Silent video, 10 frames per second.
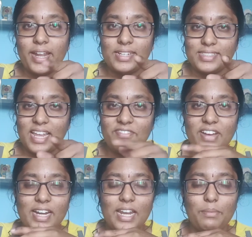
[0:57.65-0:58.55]
and
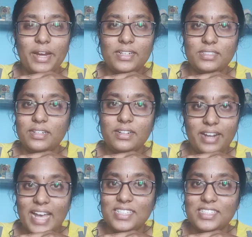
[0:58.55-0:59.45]
sulfanilamide
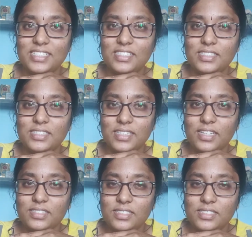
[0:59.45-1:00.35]
tragedies,
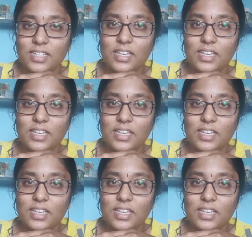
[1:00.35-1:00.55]
yes?